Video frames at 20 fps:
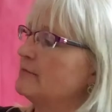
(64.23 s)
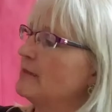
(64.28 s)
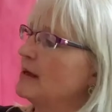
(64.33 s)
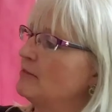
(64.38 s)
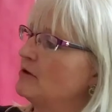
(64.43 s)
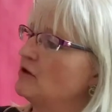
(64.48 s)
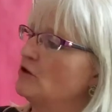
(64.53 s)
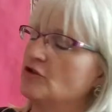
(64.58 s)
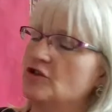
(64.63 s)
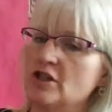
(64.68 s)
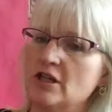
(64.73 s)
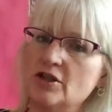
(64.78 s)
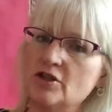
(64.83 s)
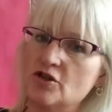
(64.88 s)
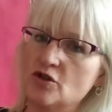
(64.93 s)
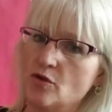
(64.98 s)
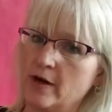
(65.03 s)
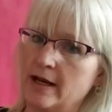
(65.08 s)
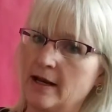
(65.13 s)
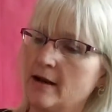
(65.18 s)
maybe you're just
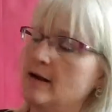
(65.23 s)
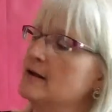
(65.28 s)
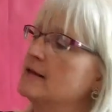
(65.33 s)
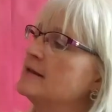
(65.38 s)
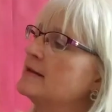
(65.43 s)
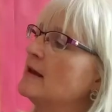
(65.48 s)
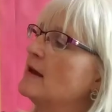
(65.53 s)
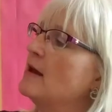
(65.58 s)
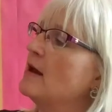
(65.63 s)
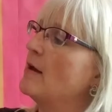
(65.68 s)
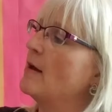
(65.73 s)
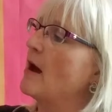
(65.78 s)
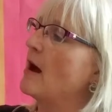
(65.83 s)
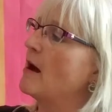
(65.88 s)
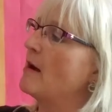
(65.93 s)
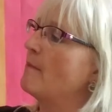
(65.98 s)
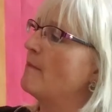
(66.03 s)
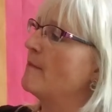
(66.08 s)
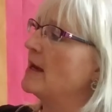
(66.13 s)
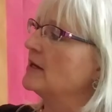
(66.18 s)
joining us,
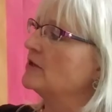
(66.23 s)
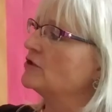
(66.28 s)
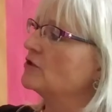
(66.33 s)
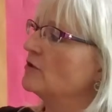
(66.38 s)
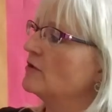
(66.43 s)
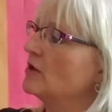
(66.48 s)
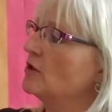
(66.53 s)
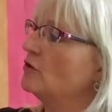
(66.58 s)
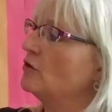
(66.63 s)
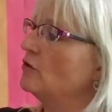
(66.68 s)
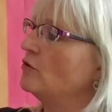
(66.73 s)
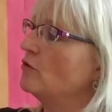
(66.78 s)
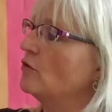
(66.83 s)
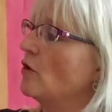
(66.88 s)
make sure that you